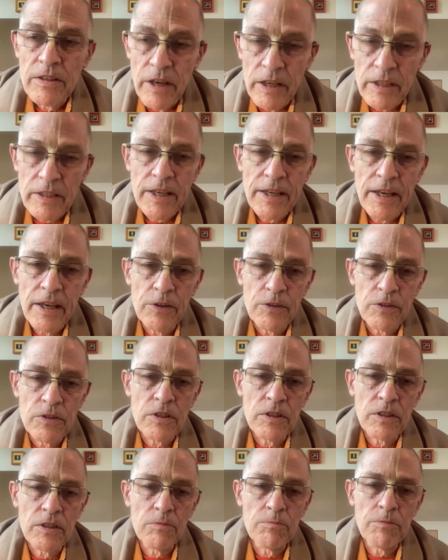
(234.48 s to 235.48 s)
not
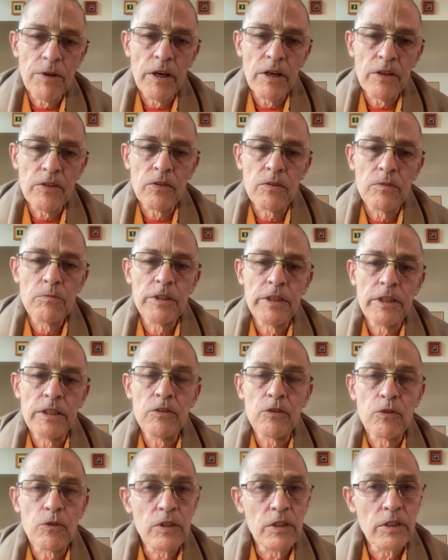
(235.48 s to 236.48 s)
counting the
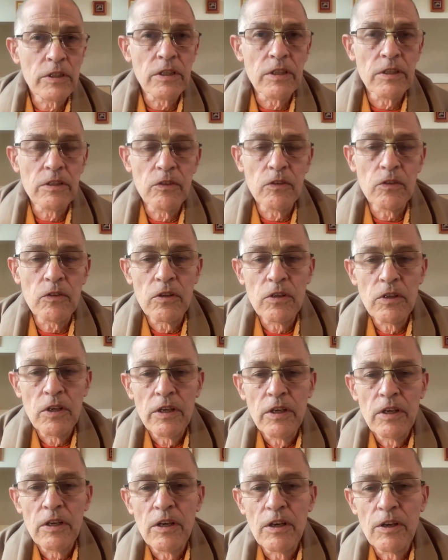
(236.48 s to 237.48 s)
possibly trillions
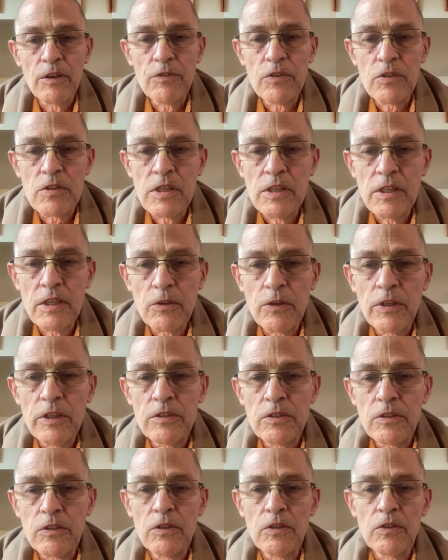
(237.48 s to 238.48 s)
of sea
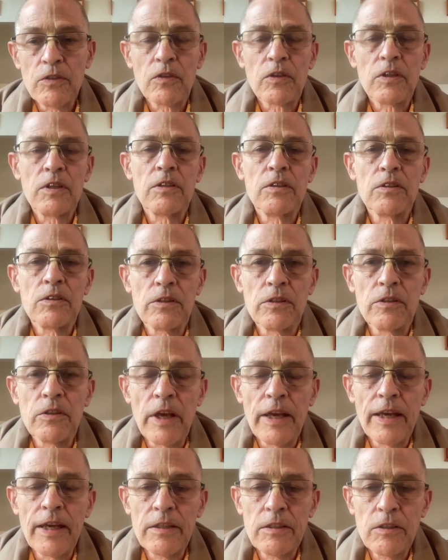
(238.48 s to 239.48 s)
creatures
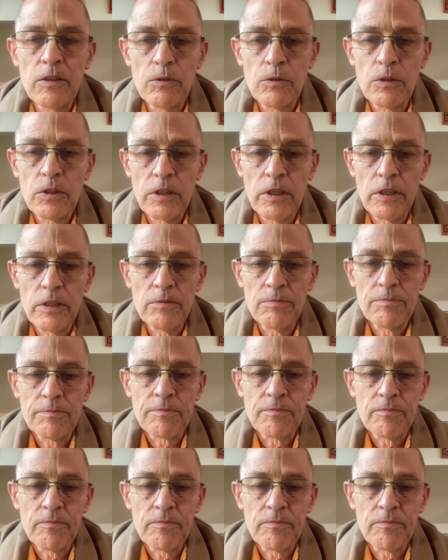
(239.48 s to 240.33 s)
killed annually.